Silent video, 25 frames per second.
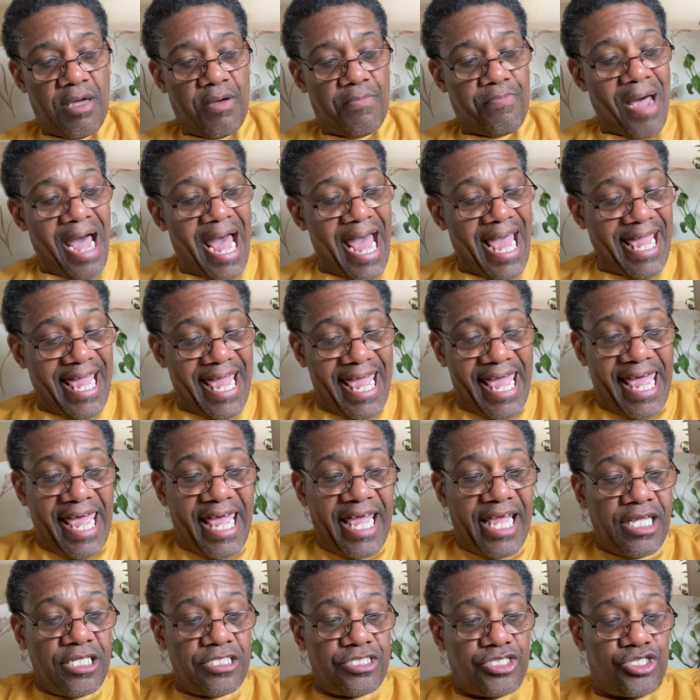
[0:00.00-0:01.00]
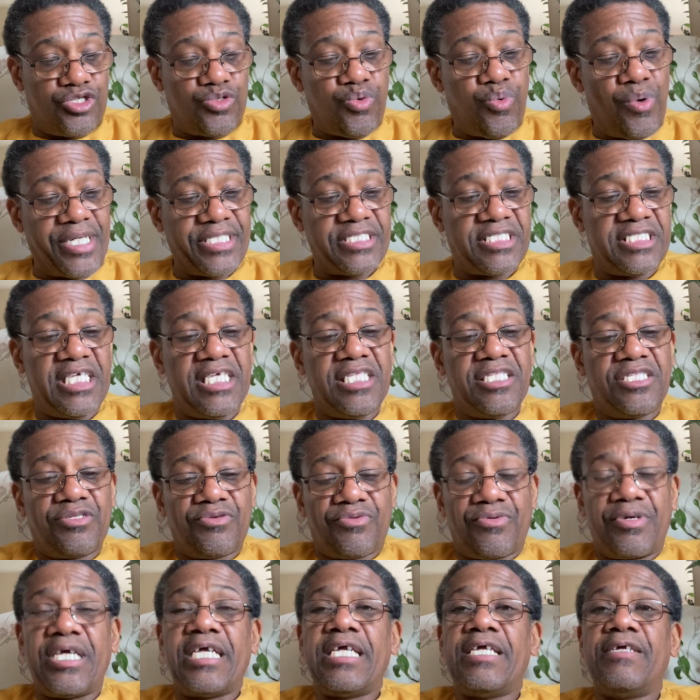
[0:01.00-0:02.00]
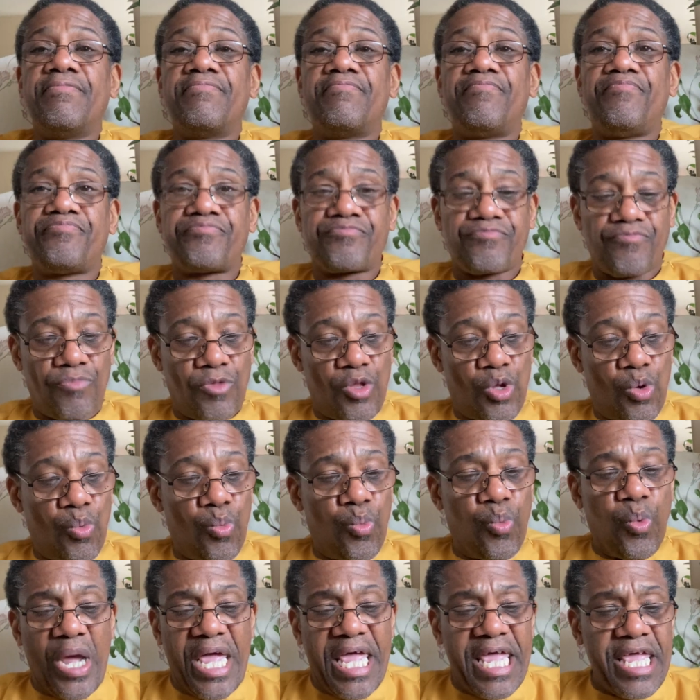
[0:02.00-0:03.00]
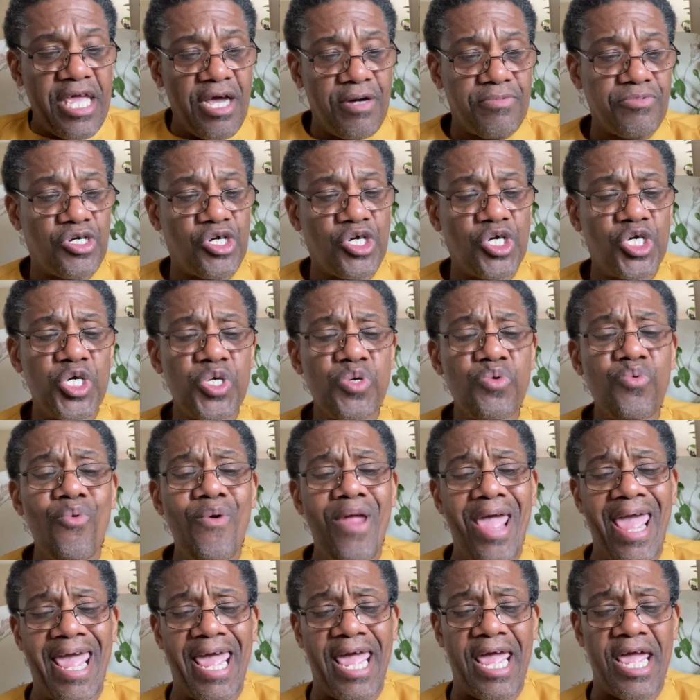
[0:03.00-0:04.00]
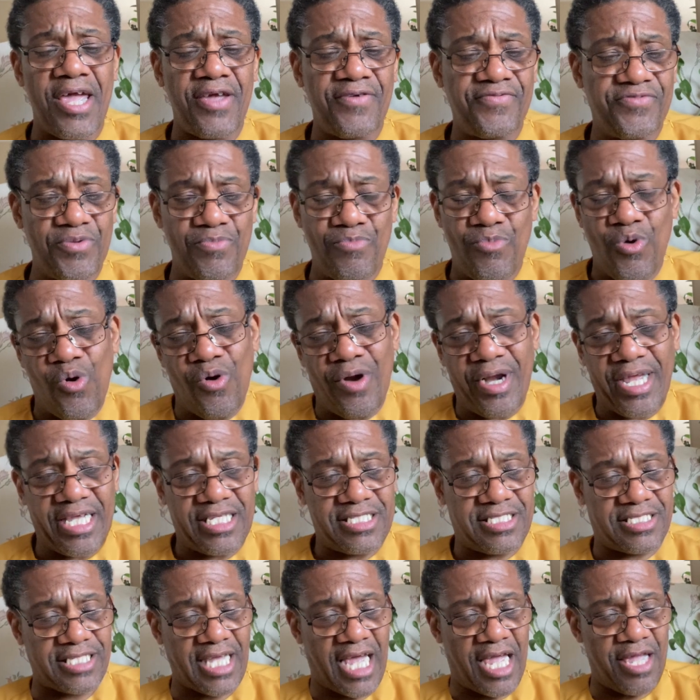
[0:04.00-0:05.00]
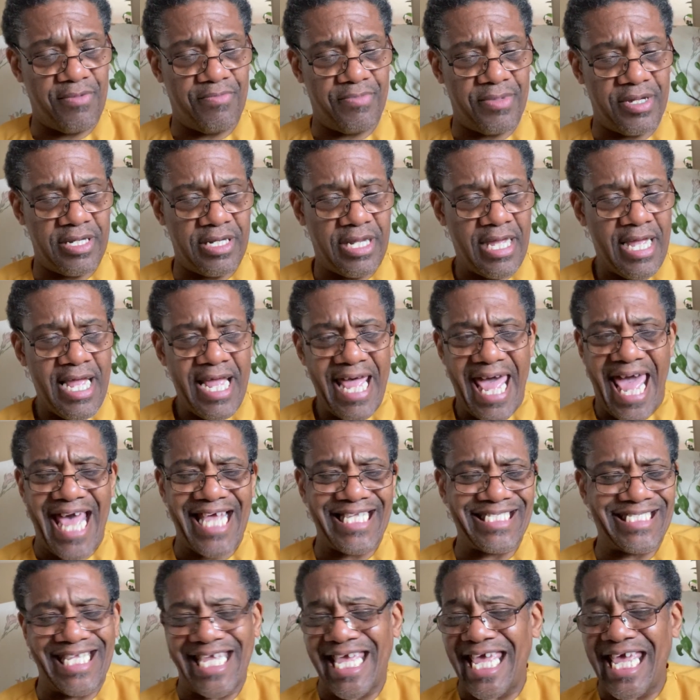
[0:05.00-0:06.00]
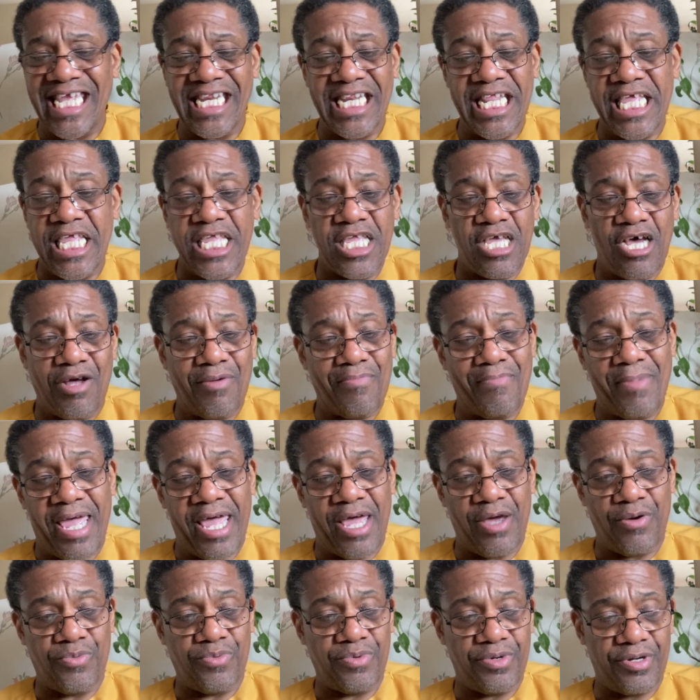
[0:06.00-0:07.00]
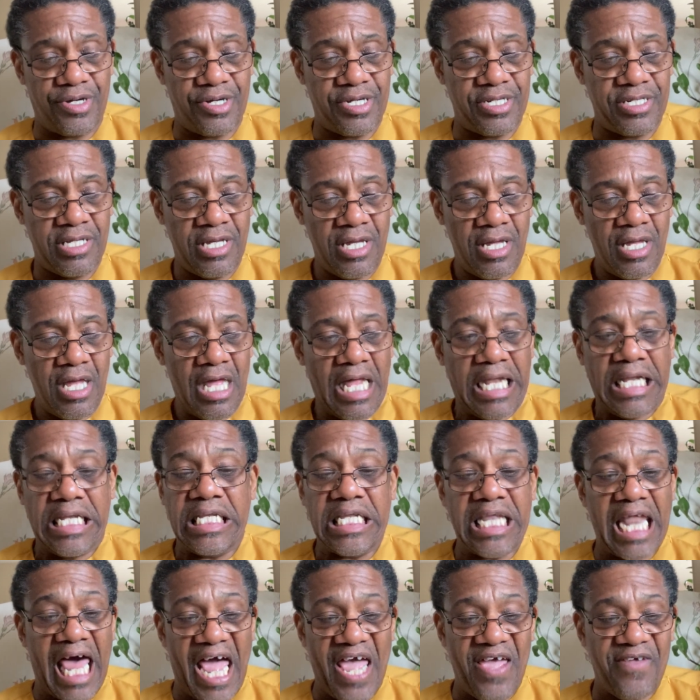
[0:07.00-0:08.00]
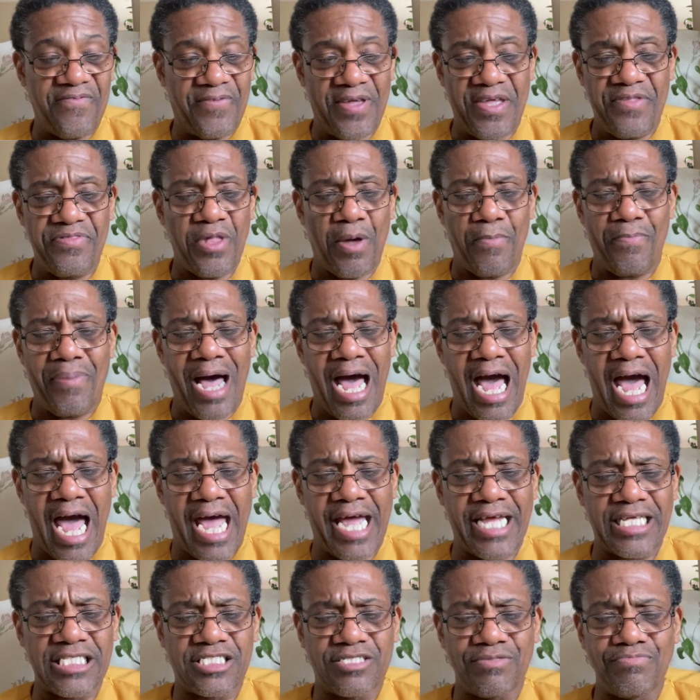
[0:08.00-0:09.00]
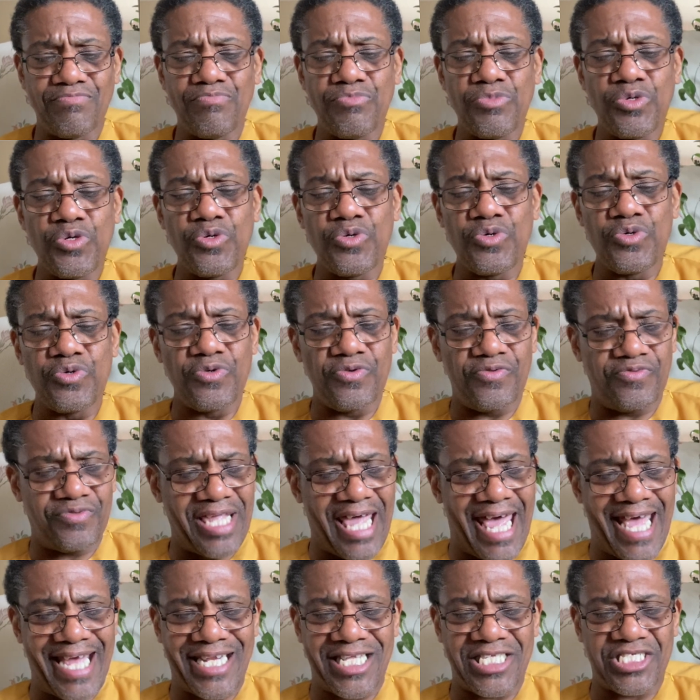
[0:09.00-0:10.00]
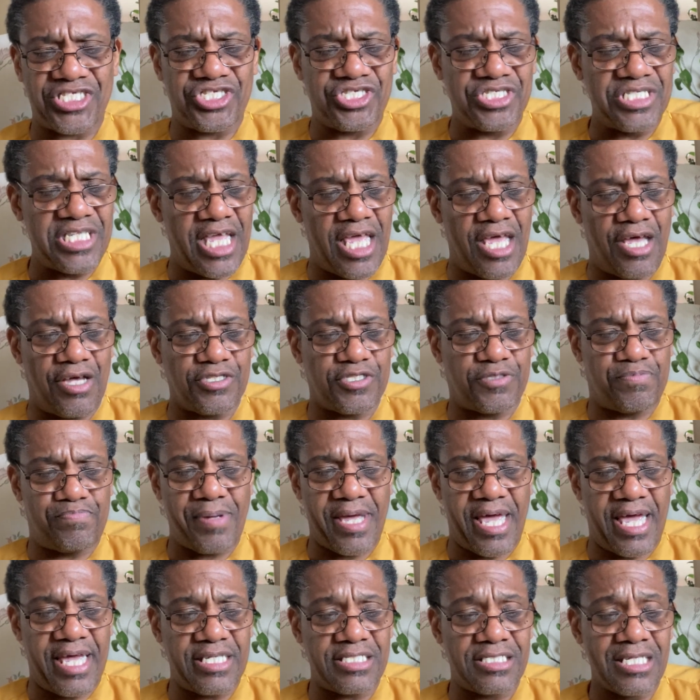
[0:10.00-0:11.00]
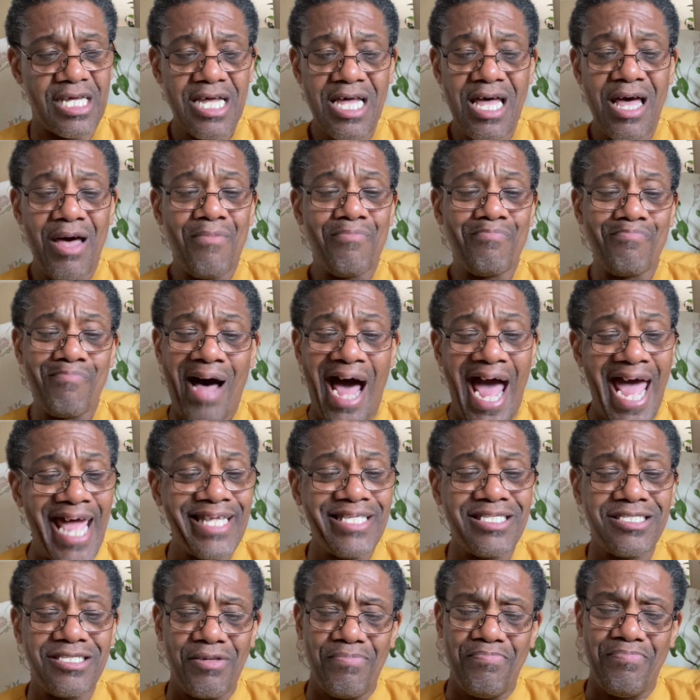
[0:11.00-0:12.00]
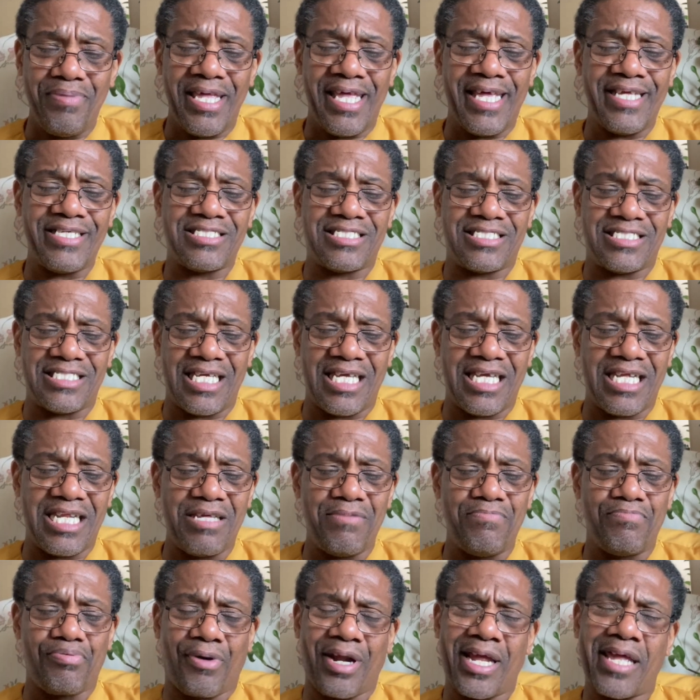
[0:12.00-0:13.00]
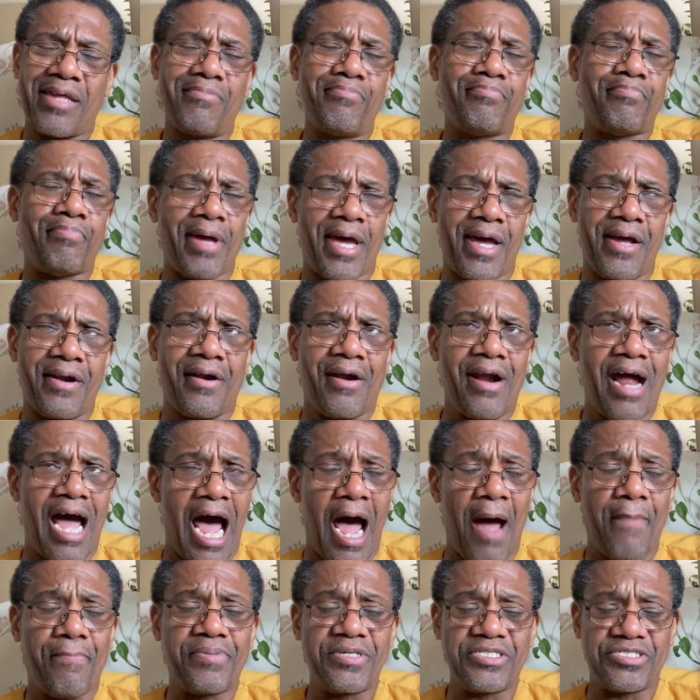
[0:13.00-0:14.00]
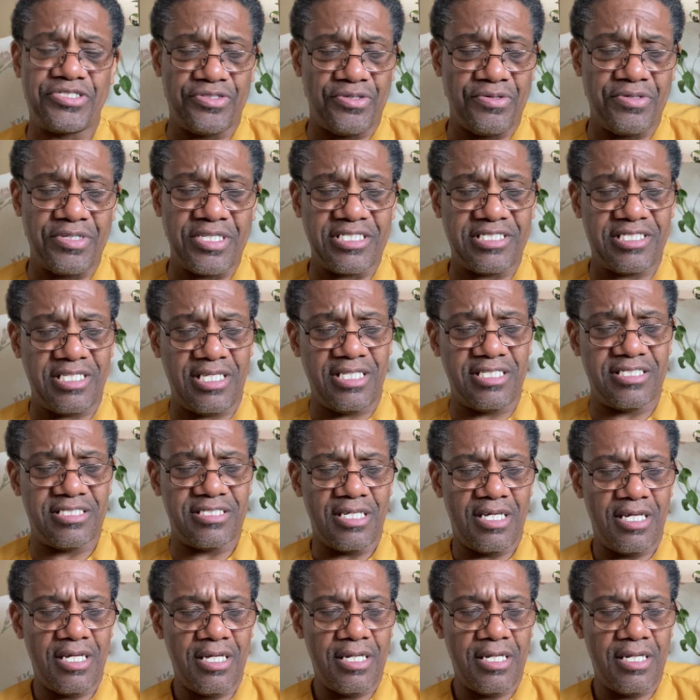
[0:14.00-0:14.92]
By age 23, William craved more excitement, as any young man would. Life in the pines moved at a snail's pace. Might the big city bring better opportunities?